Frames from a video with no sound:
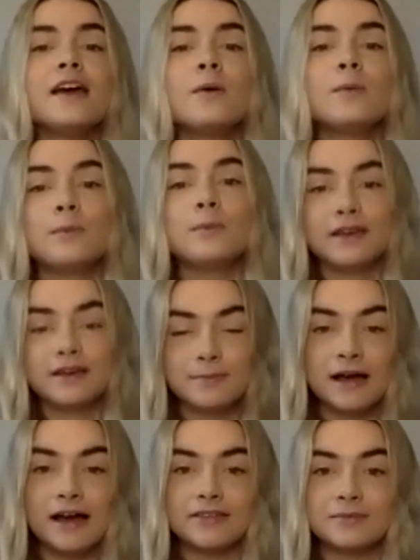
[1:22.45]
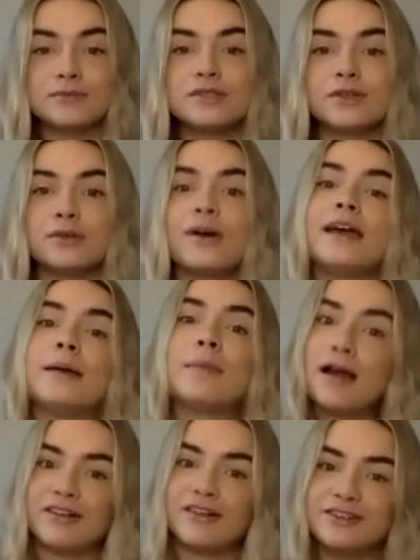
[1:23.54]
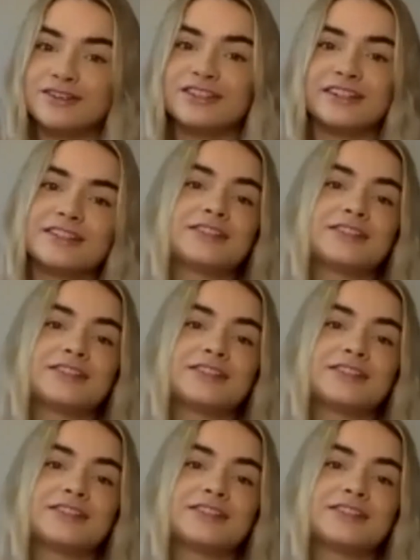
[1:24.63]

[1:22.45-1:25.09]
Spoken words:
when we compare them to a macronutrient.